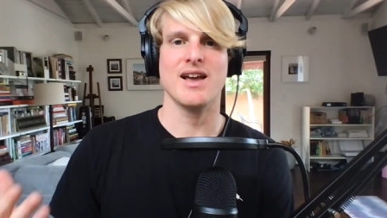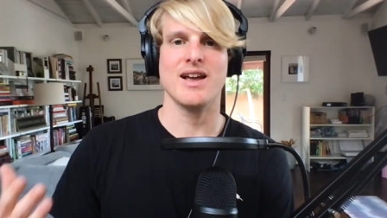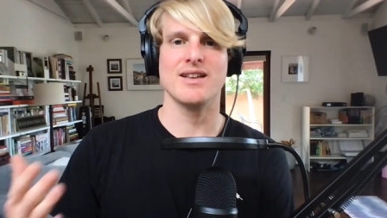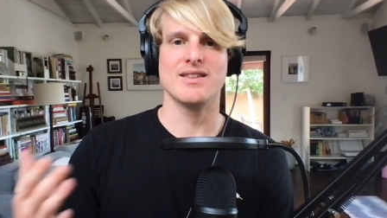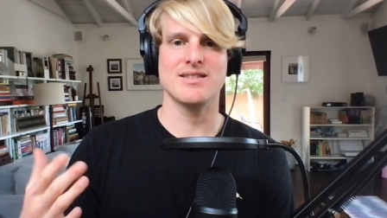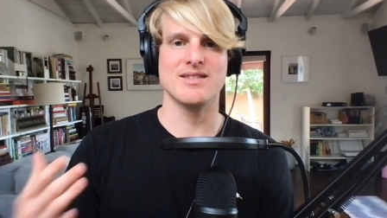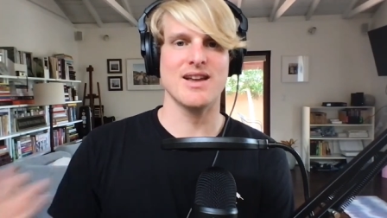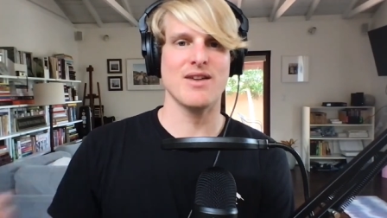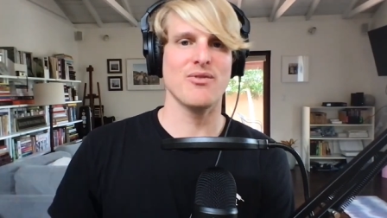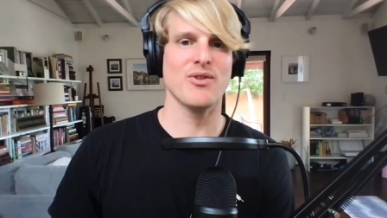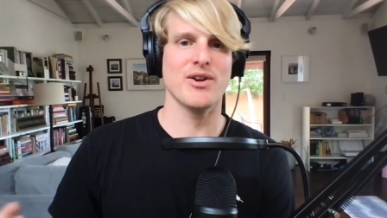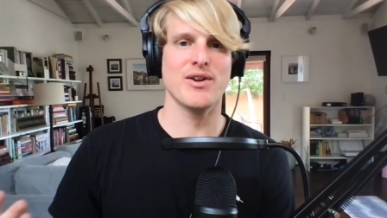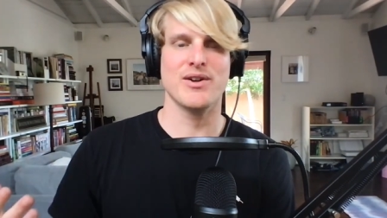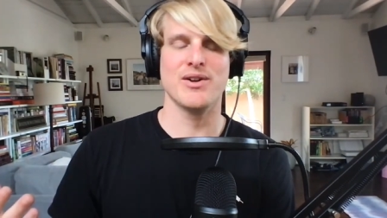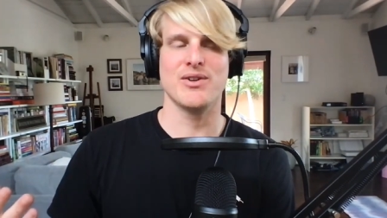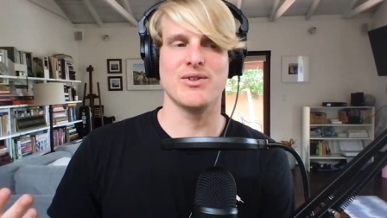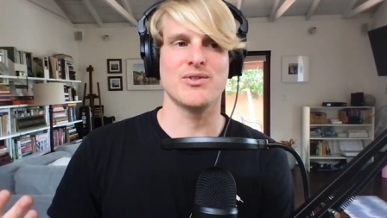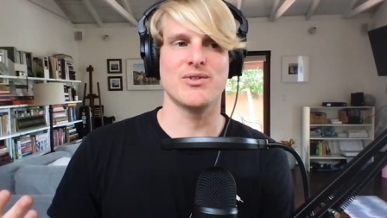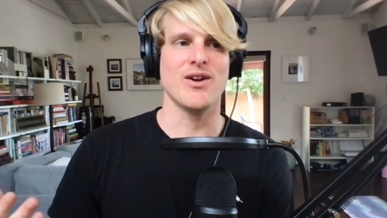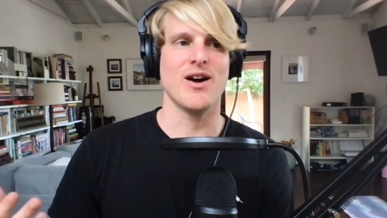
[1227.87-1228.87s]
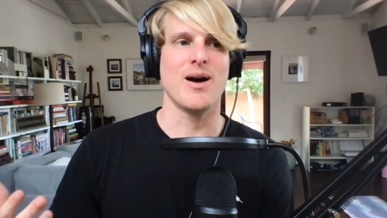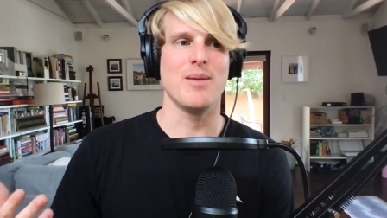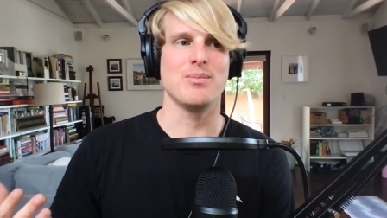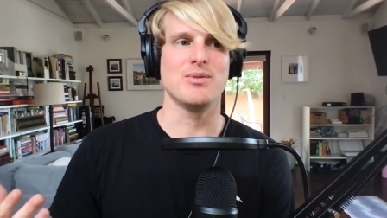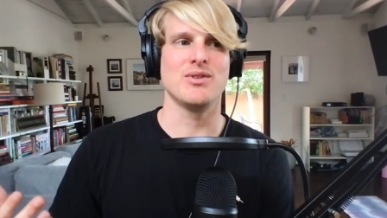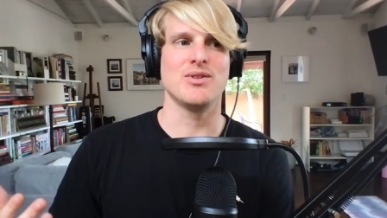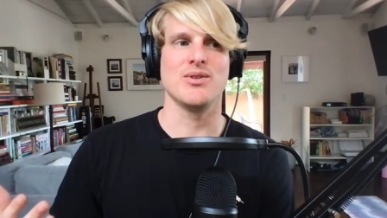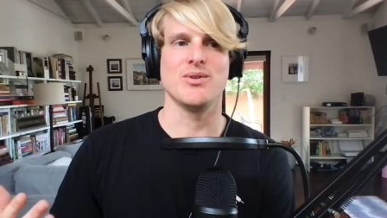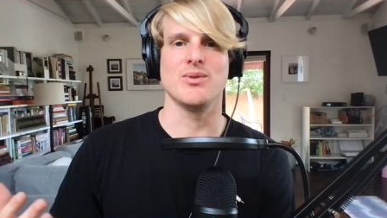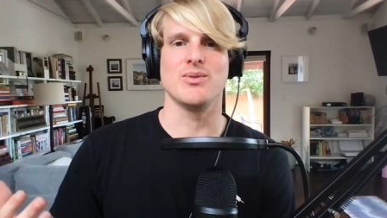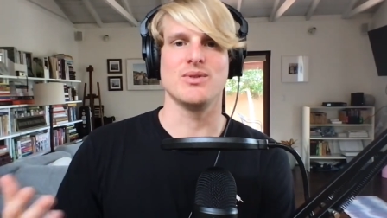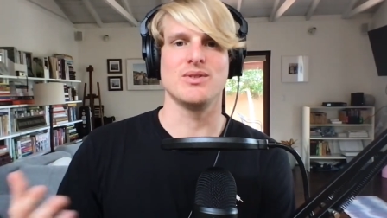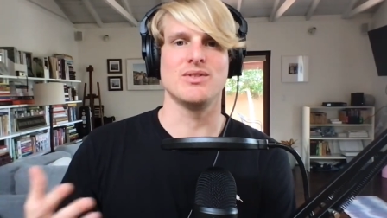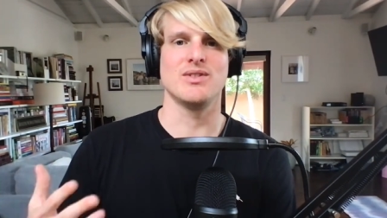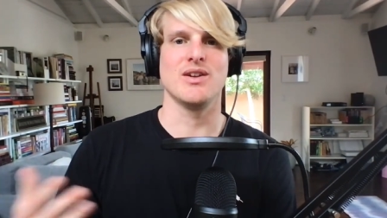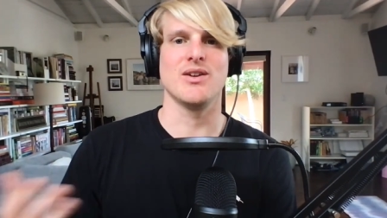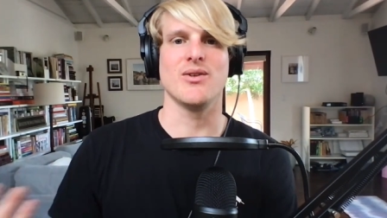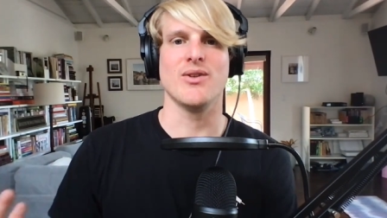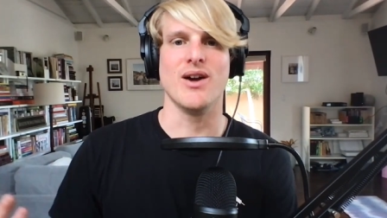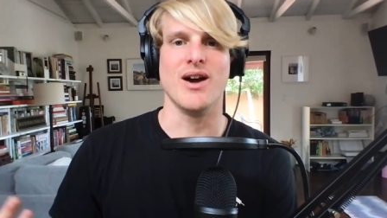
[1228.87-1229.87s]
it's never going to drop to
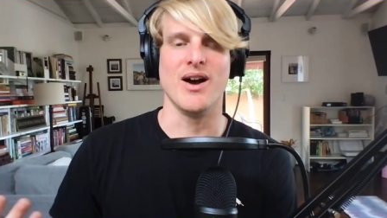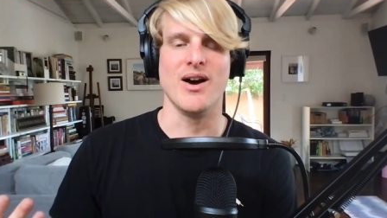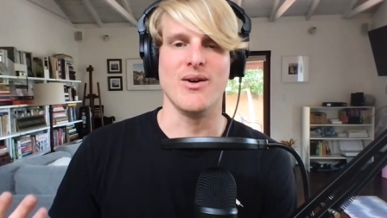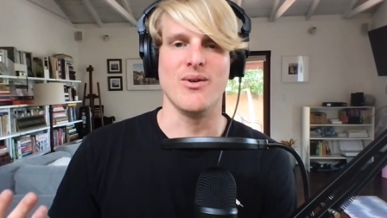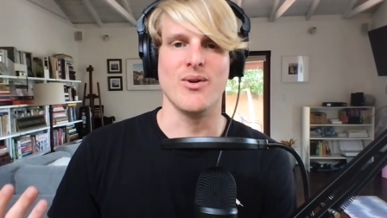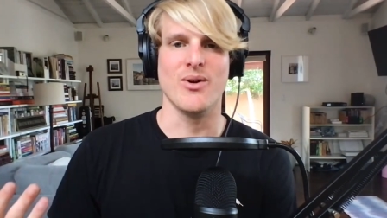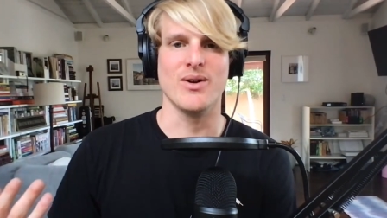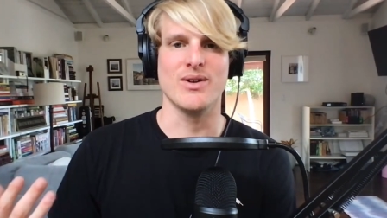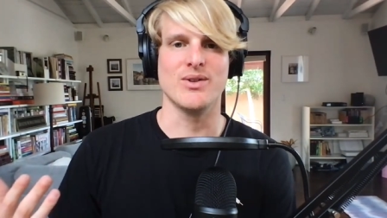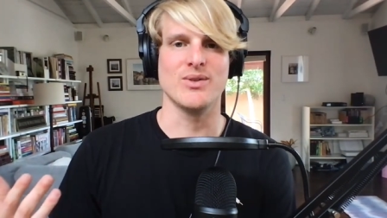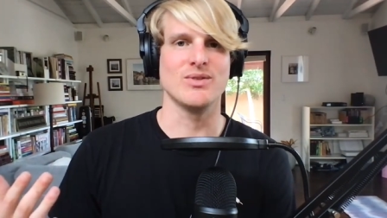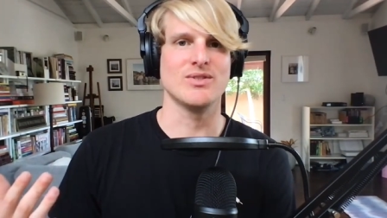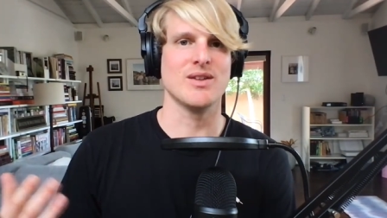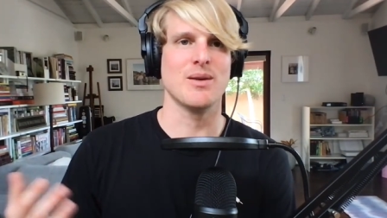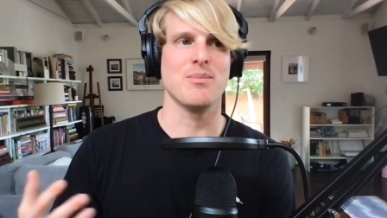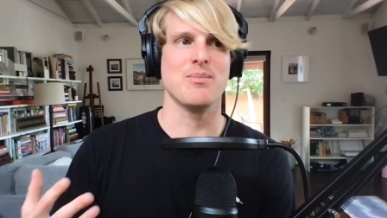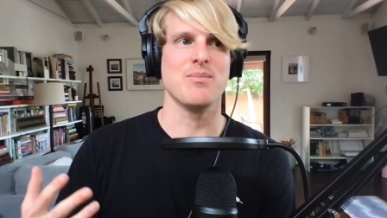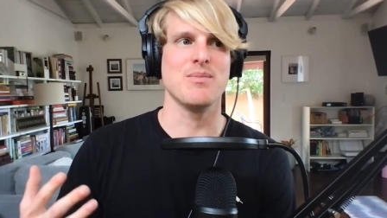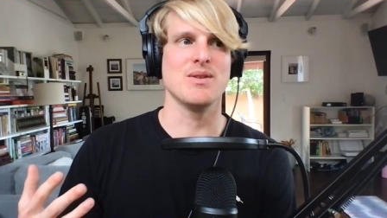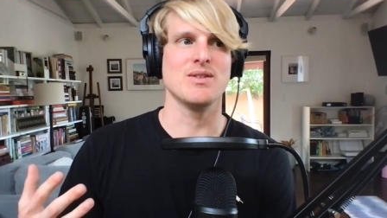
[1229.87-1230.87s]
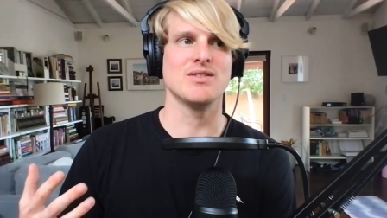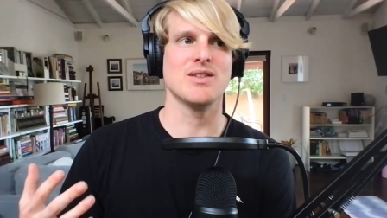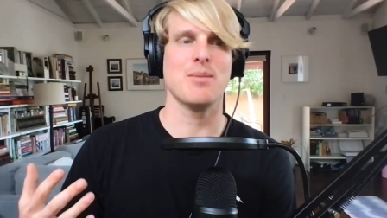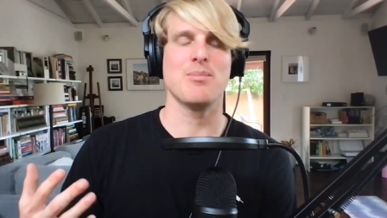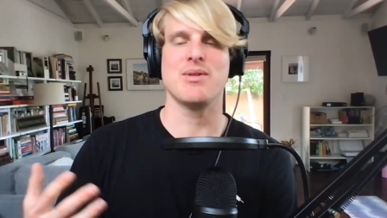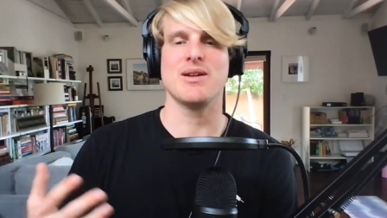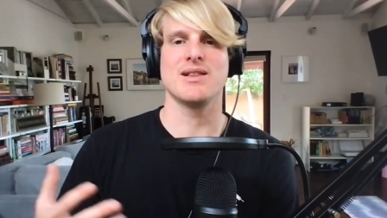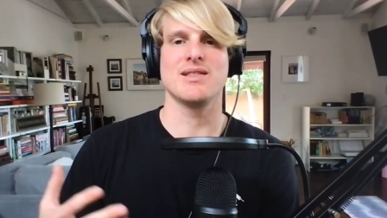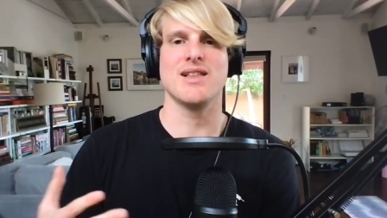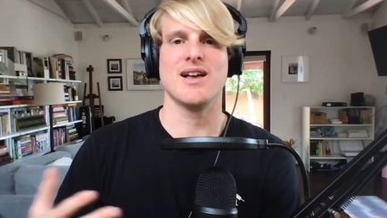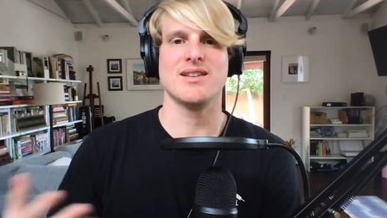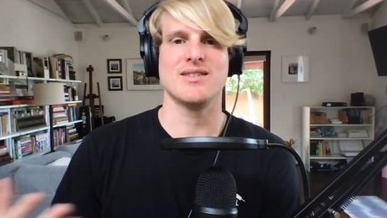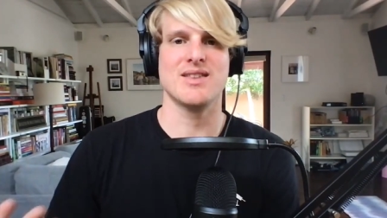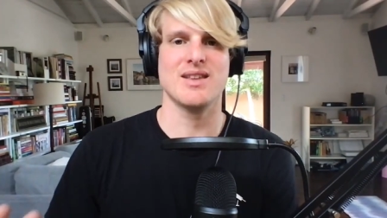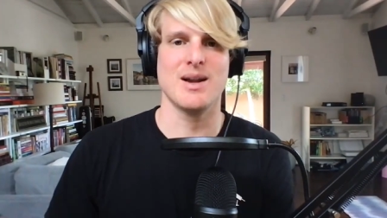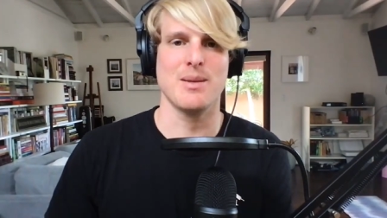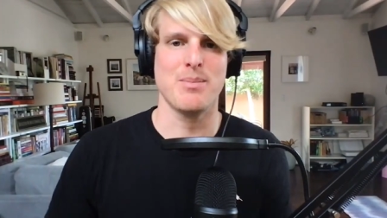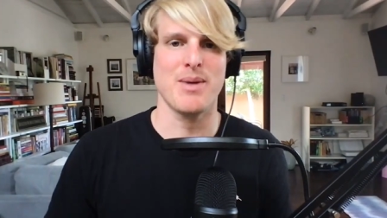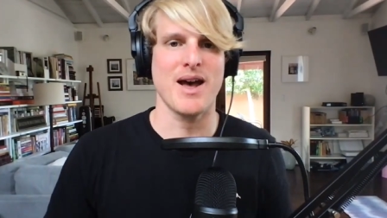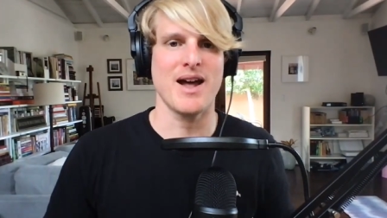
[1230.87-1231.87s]
zero or to some something less
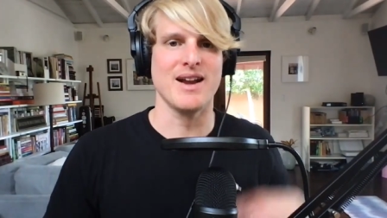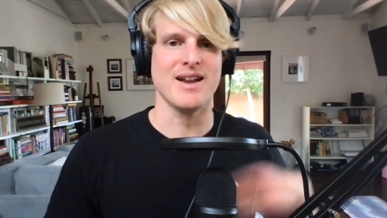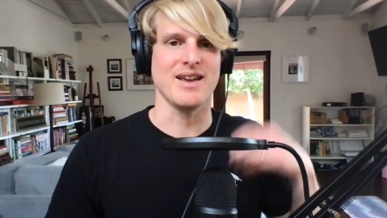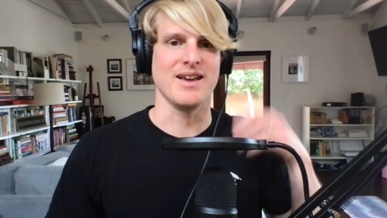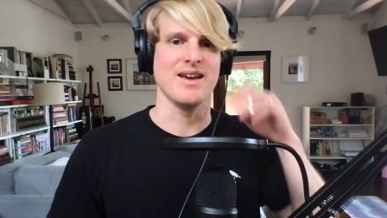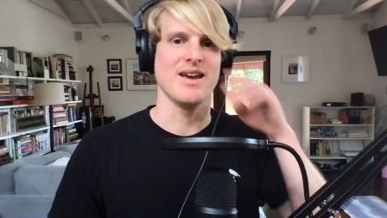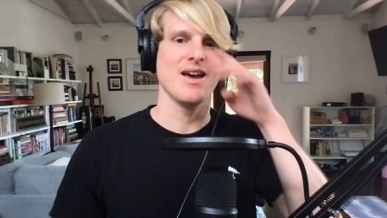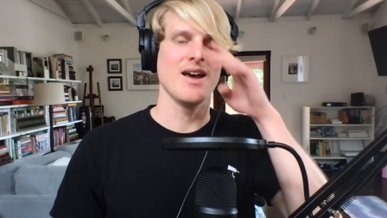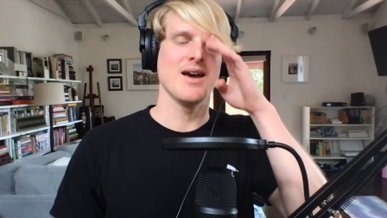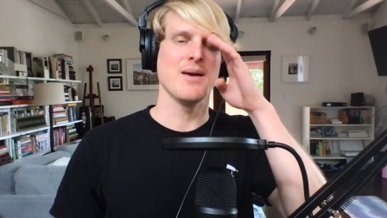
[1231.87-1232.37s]
than a penny